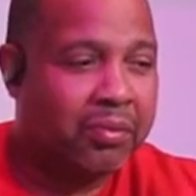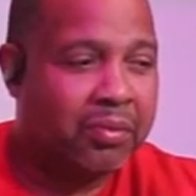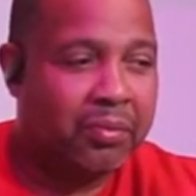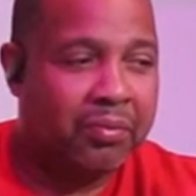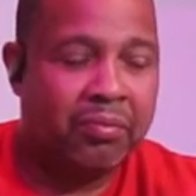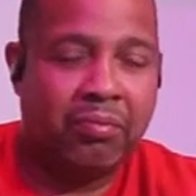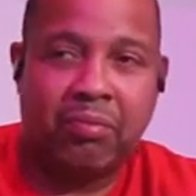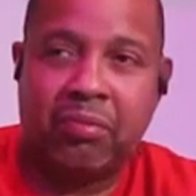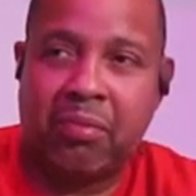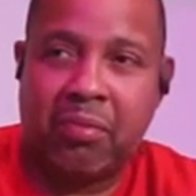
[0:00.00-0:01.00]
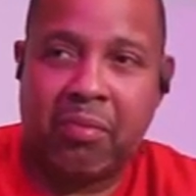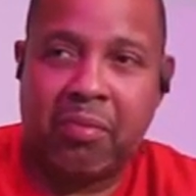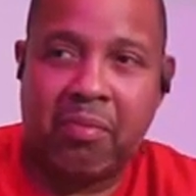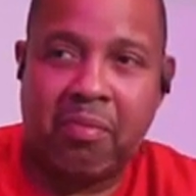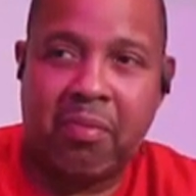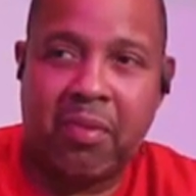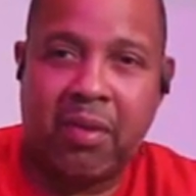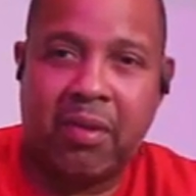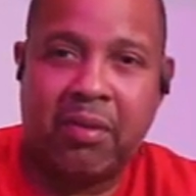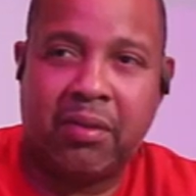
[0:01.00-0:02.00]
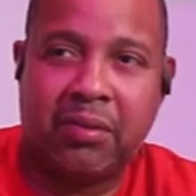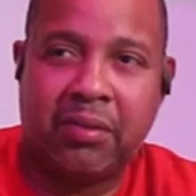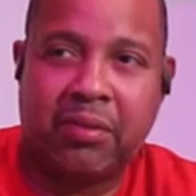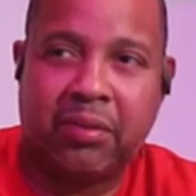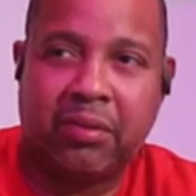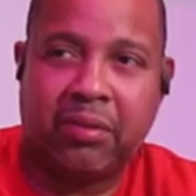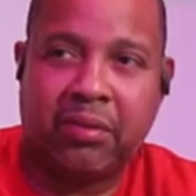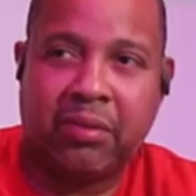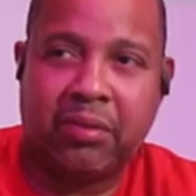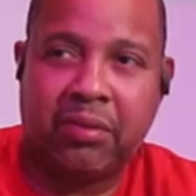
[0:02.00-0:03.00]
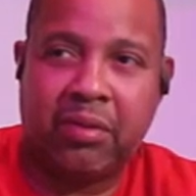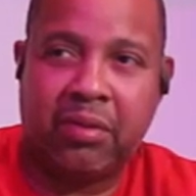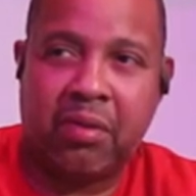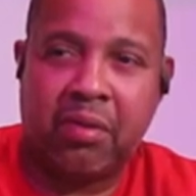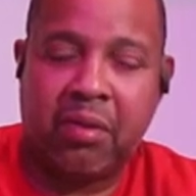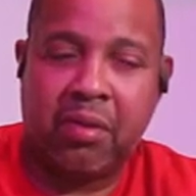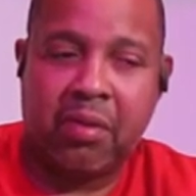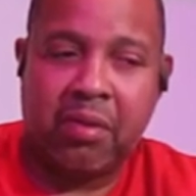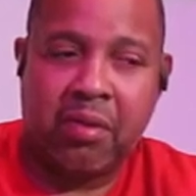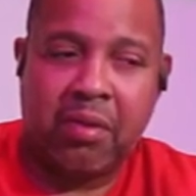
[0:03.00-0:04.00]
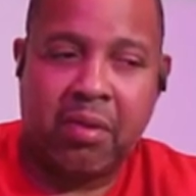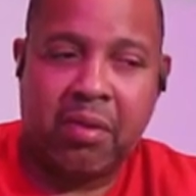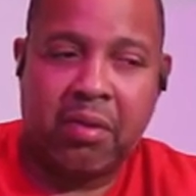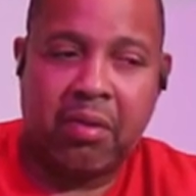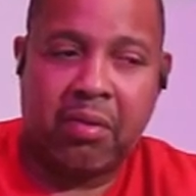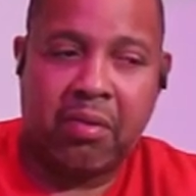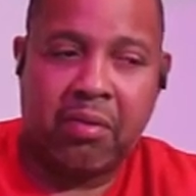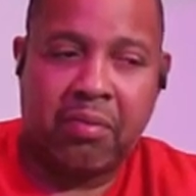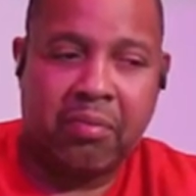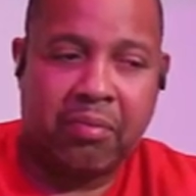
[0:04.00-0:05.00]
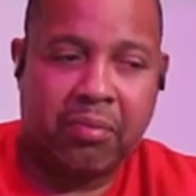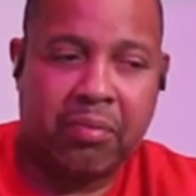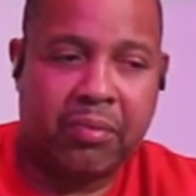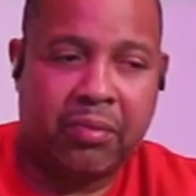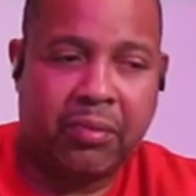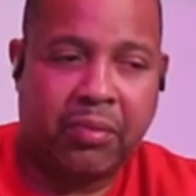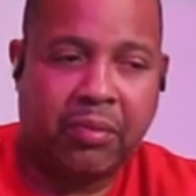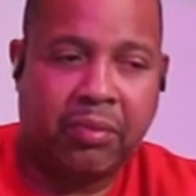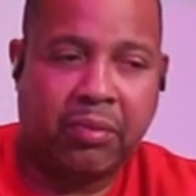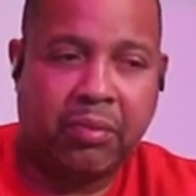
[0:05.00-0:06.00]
[no speech]